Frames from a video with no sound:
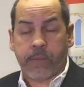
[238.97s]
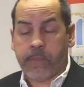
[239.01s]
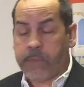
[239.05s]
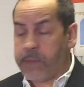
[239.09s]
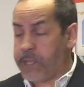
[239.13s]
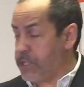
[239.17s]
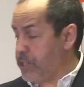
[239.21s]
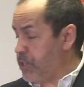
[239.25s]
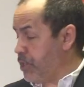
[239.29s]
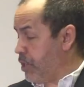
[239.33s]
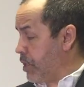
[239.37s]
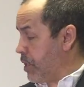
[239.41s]

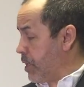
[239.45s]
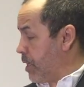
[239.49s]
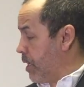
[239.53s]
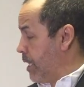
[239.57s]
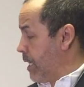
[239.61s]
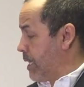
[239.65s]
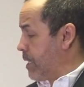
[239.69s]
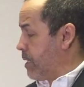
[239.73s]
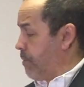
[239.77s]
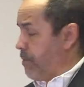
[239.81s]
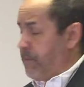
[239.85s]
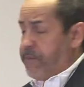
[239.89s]
Because you're going to
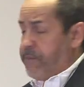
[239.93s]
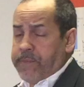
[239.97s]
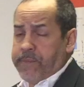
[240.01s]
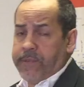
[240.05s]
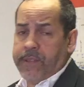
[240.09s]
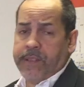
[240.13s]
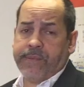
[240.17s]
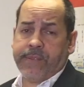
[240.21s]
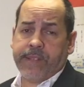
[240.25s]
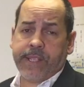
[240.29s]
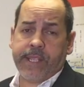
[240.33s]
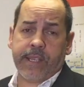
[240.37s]
collect
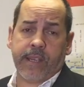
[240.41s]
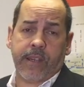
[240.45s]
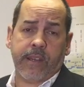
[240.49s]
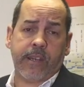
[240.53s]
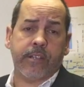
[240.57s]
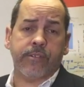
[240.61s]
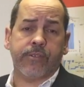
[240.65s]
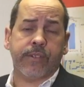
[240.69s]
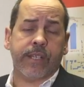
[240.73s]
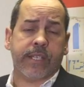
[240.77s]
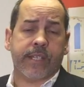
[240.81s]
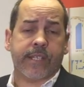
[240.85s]
50,
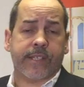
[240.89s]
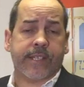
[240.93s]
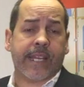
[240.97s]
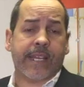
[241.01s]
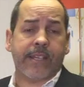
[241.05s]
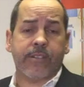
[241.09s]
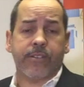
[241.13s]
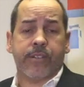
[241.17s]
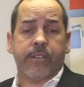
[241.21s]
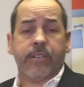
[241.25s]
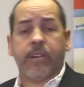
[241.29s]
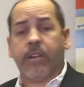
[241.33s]
100,
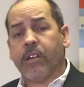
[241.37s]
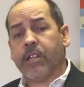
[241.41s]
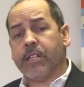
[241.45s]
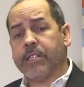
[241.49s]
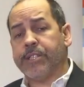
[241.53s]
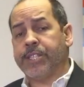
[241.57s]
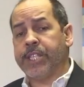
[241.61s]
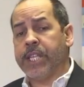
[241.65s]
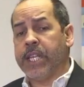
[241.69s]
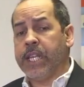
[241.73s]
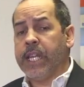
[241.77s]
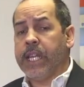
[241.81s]
1,000
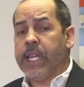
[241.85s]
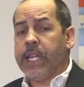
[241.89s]
cards.